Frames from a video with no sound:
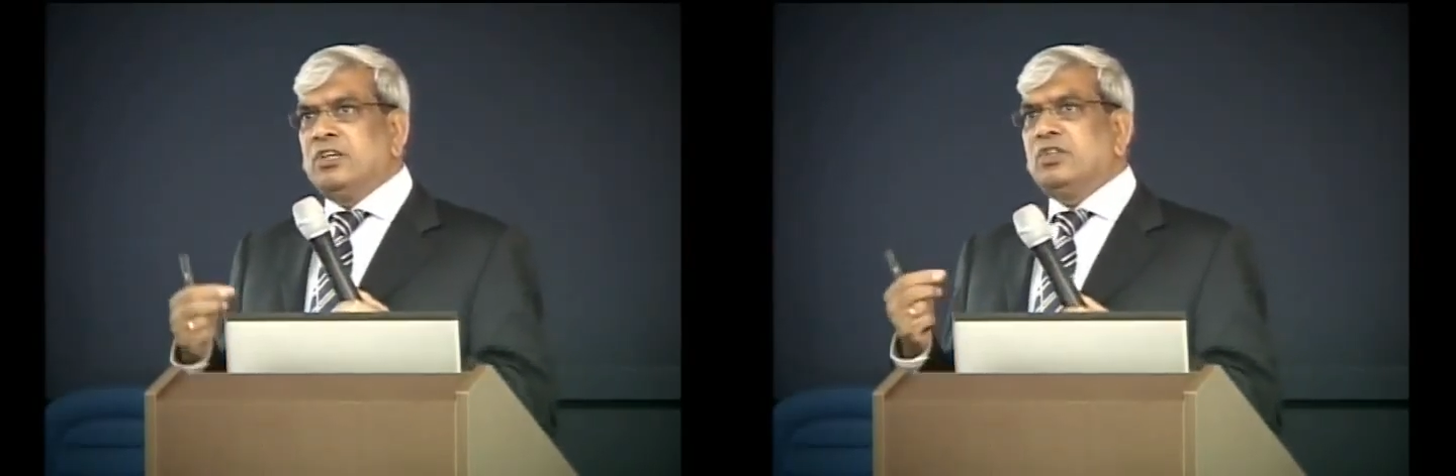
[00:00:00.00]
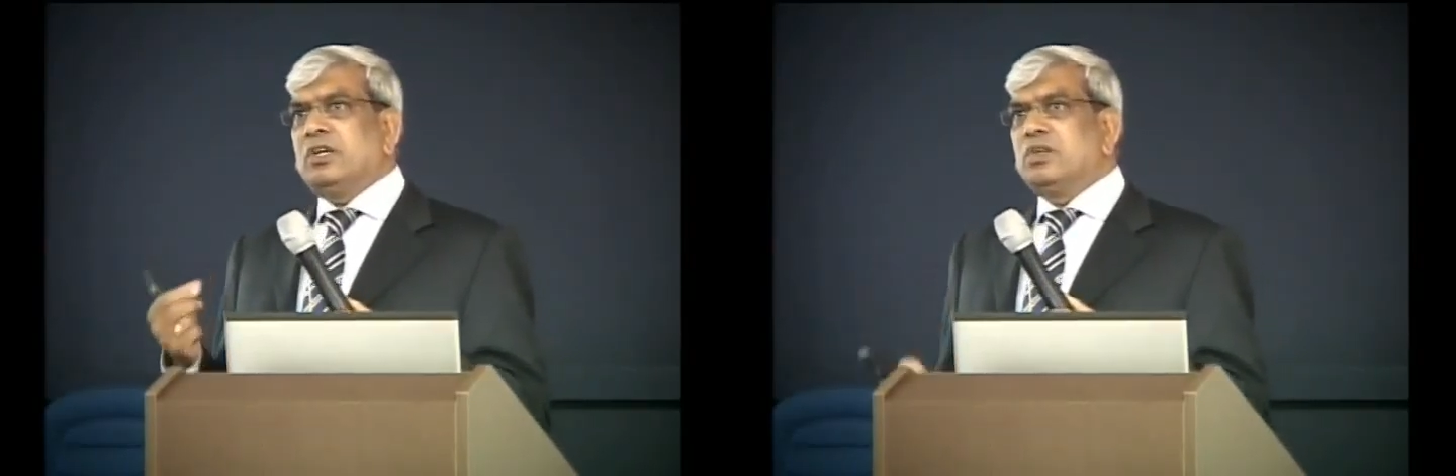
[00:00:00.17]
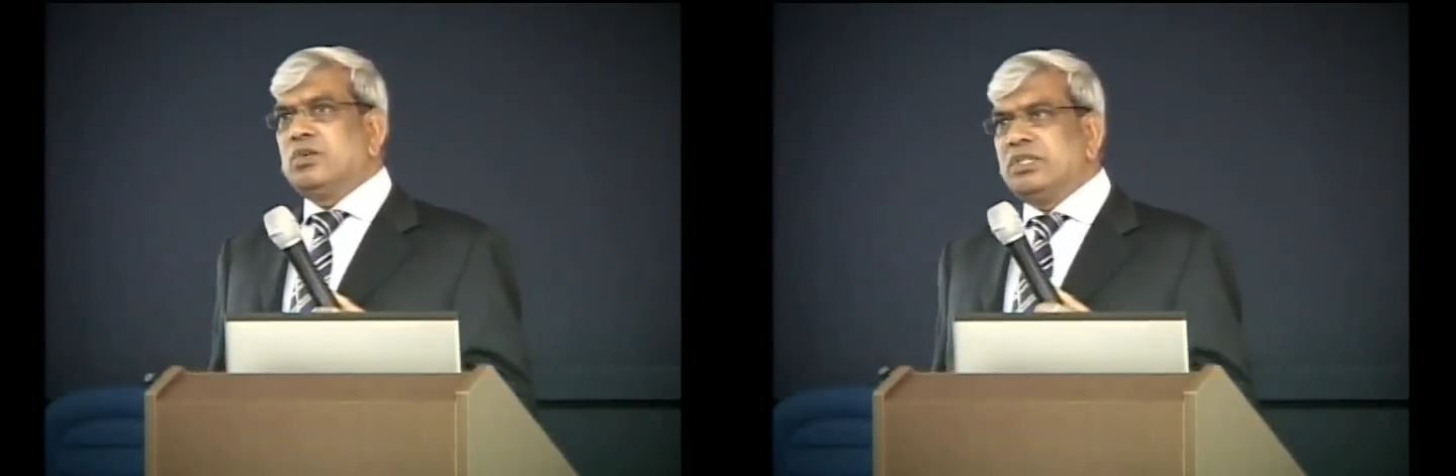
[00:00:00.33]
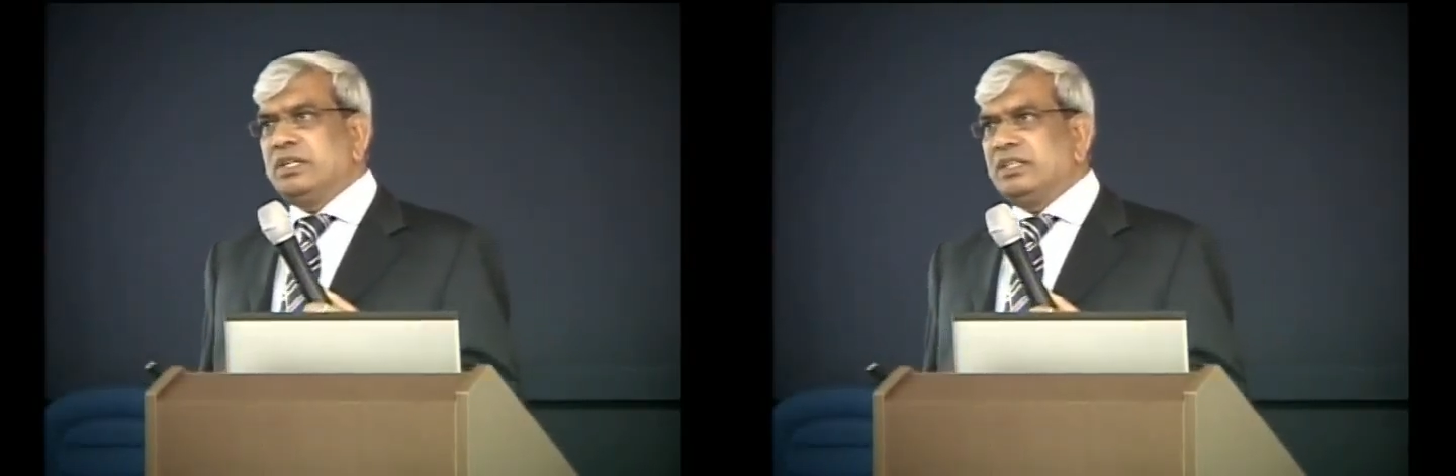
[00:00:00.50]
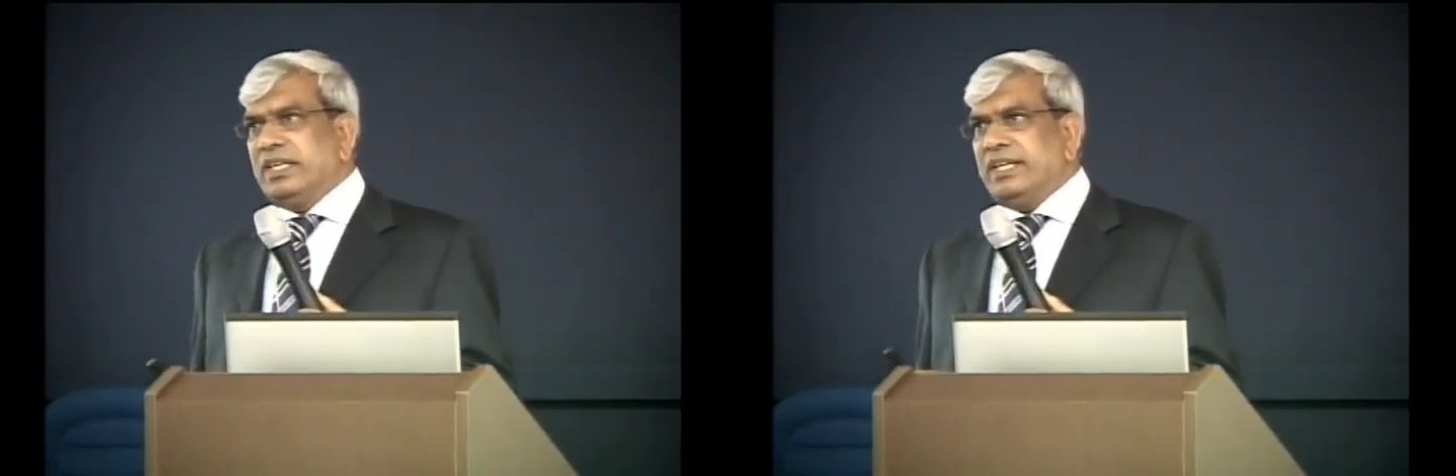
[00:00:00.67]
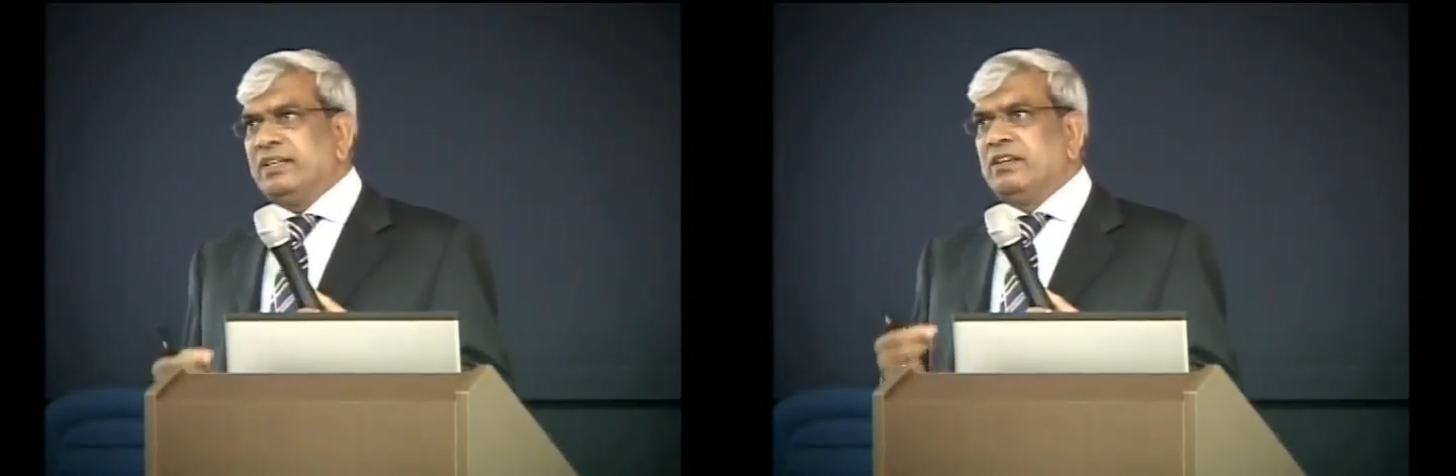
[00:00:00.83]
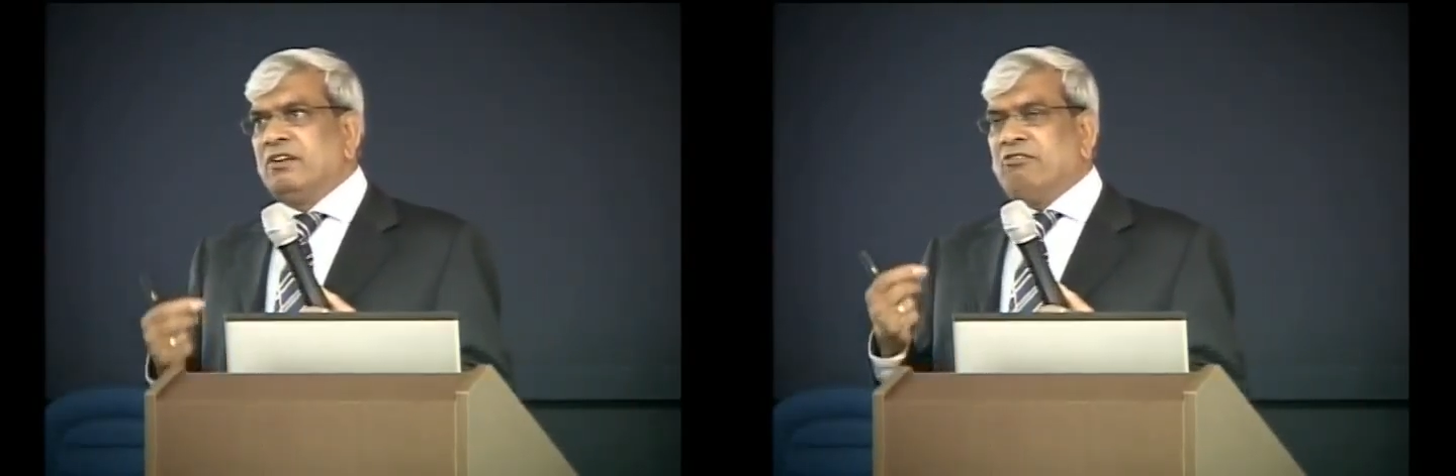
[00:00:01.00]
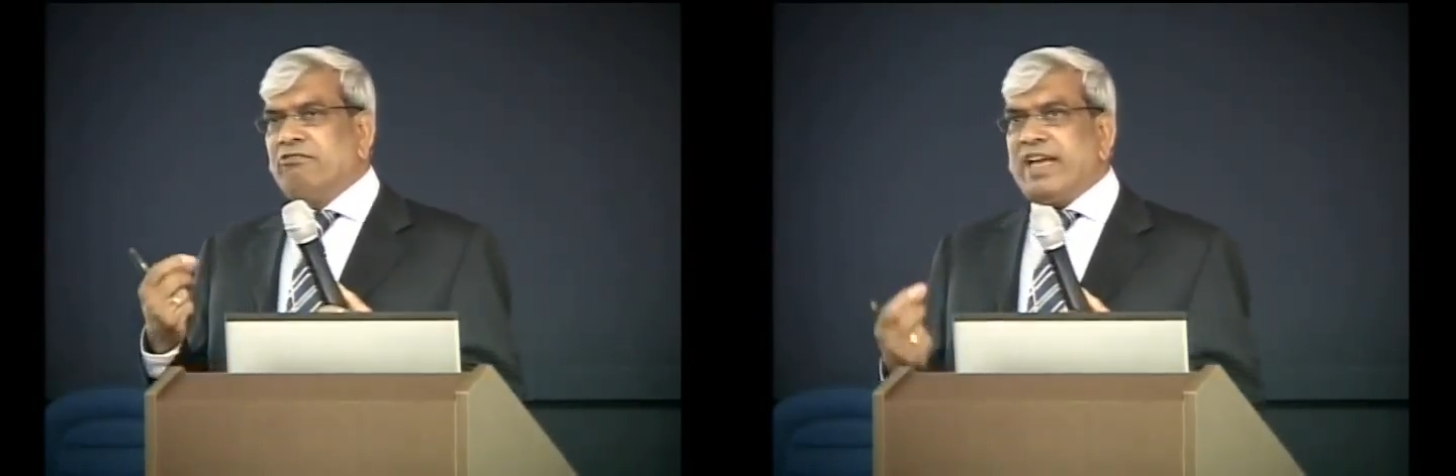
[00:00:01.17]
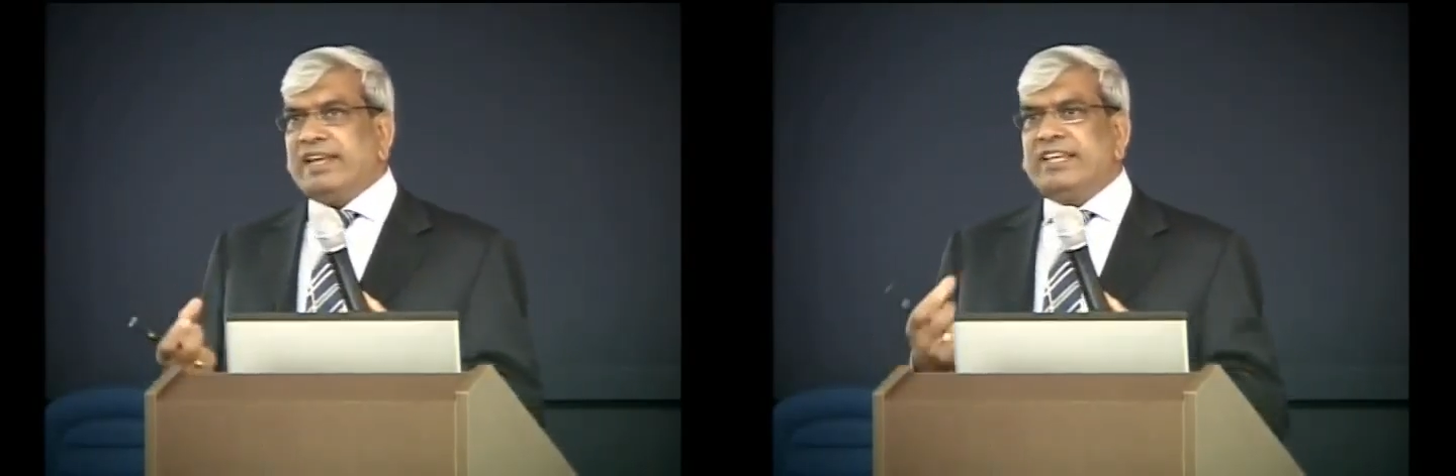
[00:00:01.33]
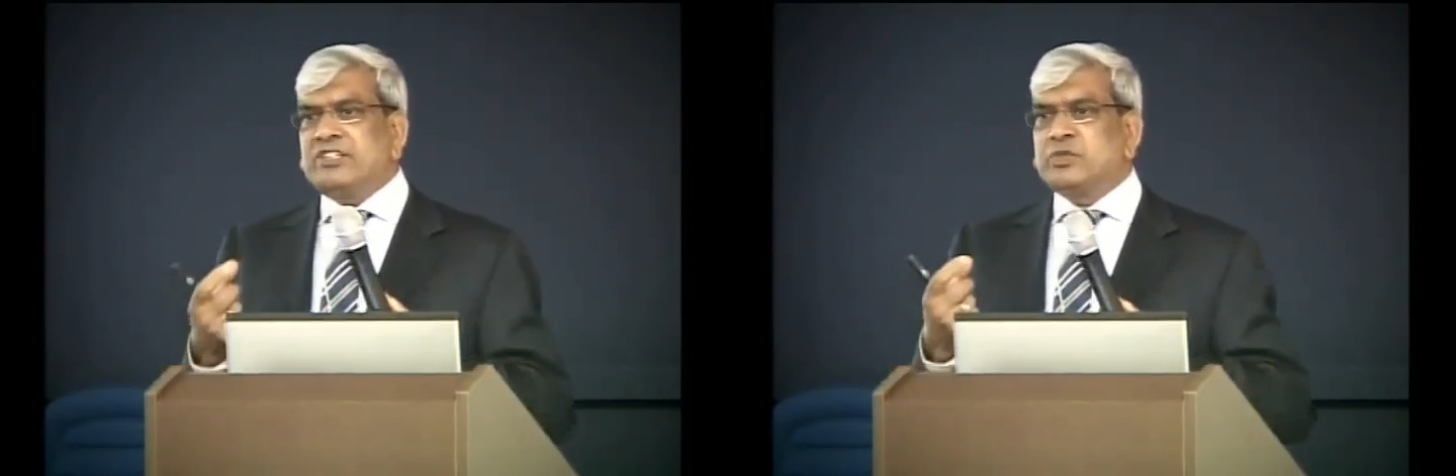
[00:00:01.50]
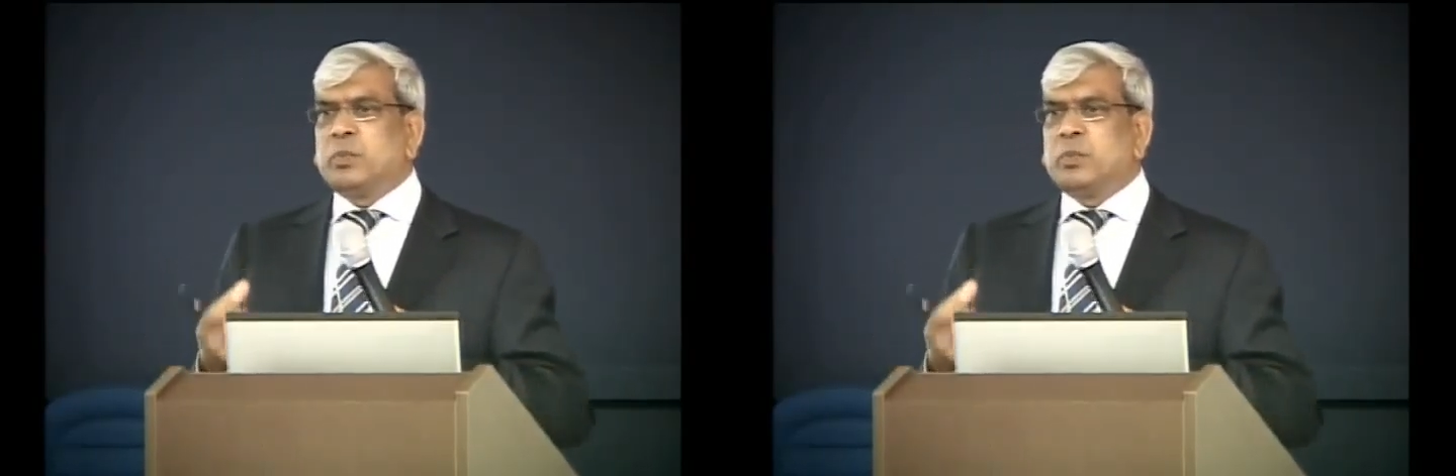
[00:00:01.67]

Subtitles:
you're using the very